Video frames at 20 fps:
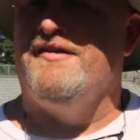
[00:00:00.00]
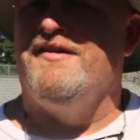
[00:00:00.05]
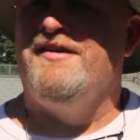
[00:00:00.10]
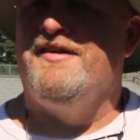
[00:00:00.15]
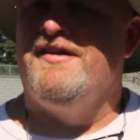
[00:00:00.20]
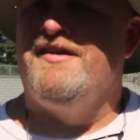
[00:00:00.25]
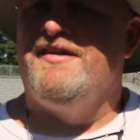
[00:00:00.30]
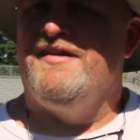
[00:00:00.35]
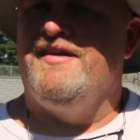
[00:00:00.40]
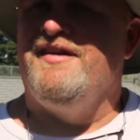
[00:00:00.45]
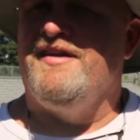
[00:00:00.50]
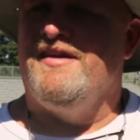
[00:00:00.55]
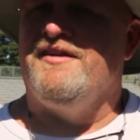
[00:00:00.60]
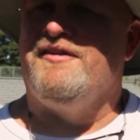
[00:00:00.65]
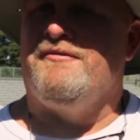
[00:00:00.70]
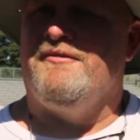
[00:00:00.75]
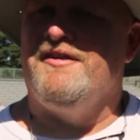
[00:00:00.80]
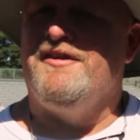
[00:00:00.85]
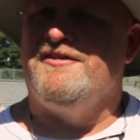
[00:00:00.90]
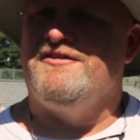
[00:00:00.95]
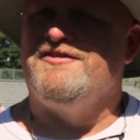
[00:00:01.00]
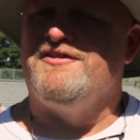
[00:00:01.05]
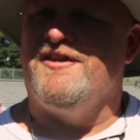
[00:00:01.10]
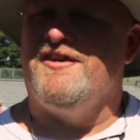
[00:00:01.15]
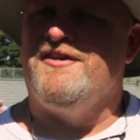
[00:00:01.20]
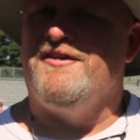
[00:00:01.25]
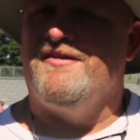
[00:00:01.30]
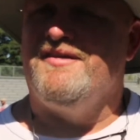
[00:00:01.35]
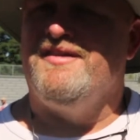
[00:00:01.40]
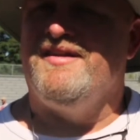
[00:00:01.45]
You get a 3-year
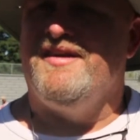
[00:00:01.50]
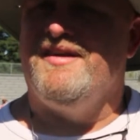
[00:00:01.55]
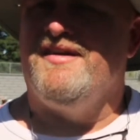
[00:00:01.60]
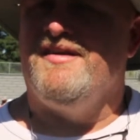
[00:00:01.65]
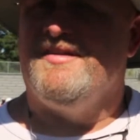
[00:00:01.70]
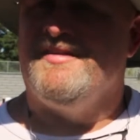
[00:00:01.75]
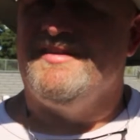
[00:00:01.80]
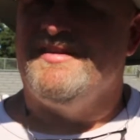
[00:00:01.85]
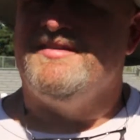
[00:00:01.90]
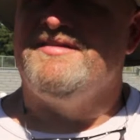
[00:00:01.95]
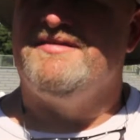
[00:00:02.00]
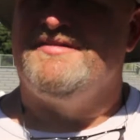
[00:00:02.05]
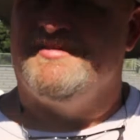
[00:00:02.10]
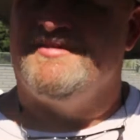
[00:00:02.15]
starter in there and get